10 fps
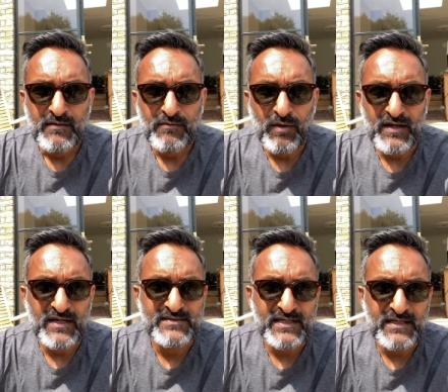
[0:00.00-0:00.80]
well,
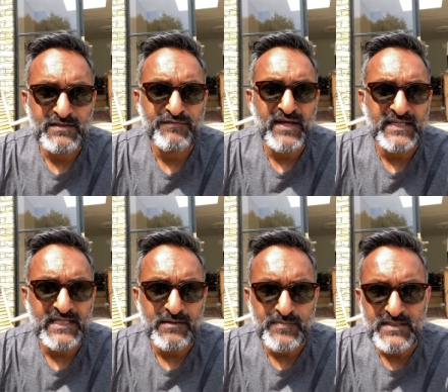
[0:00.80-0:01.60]
let's say it's failing
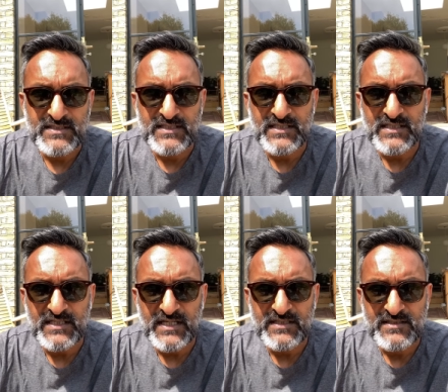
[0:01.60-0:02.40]
EPC,
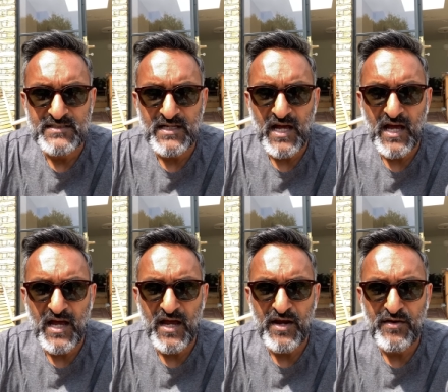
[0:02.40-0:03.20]
it's
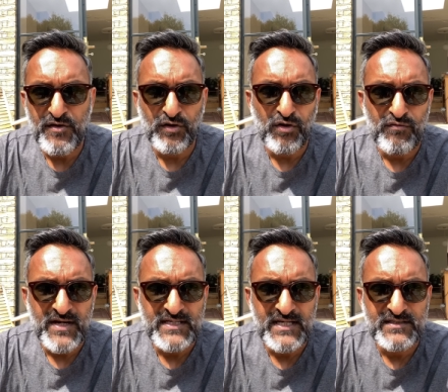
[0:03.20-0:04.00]
uh, not got
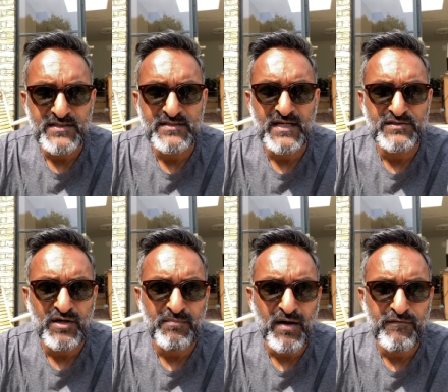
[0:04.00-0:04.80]
radiators, hasn't
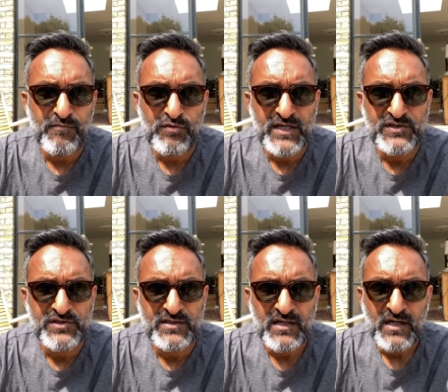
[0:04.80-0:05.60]
got bathroom or
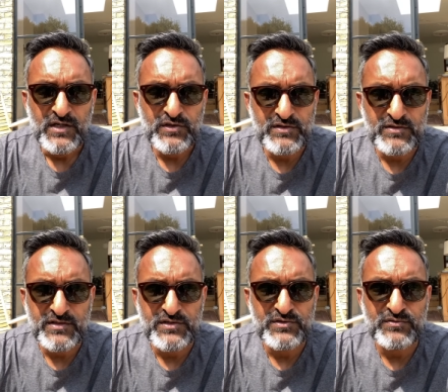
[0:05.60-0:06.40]
kitchen, your
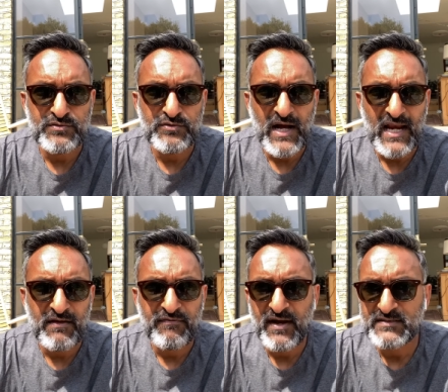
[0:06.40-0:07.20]
traditional
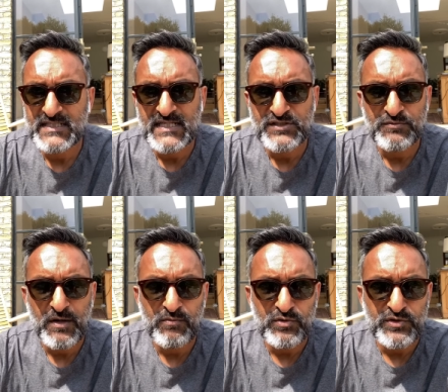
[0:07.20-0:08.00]
Halifax and
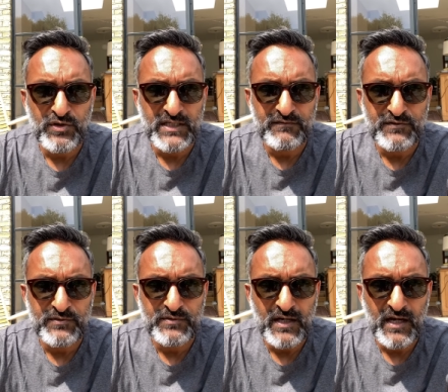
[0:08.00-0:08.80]
Nationwide will not give
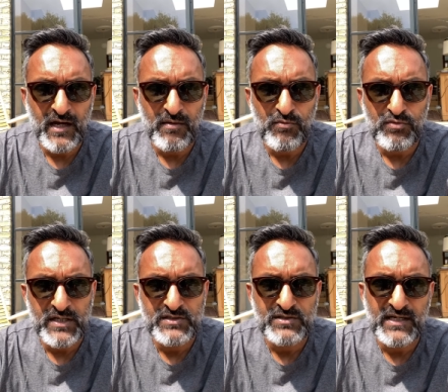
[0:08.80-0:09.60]
you uh, a
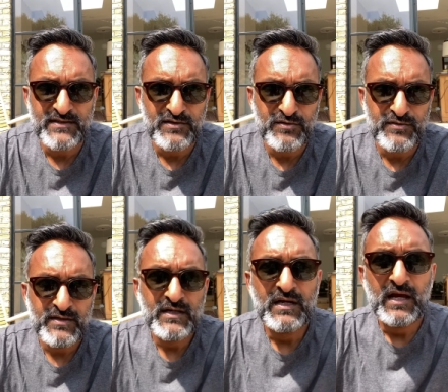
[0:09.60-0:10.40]
mortgage, let alone
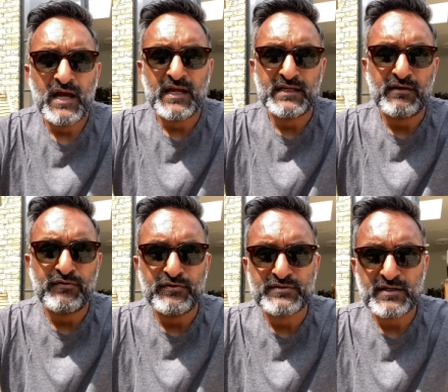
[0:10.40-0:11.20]
any
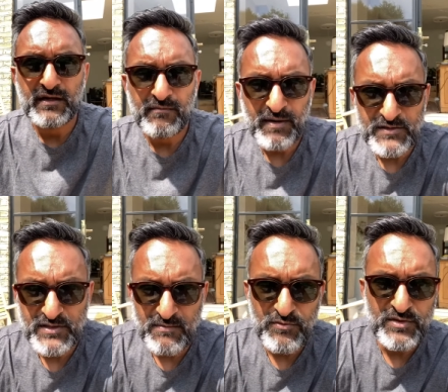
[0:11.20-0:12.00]
other's uh,
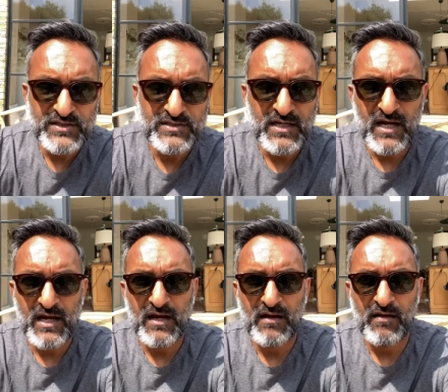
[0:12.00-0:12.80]
buy-to-let mortgage
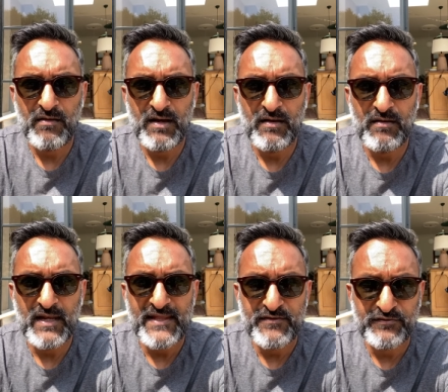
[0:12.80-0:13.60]
uh,
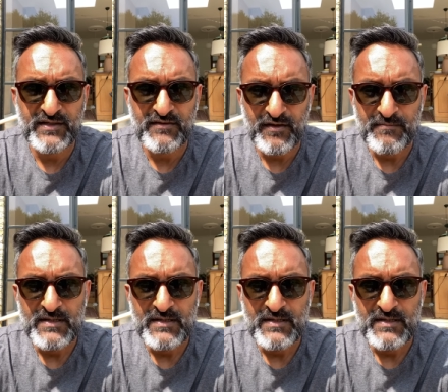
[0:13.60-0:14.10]
lenders either.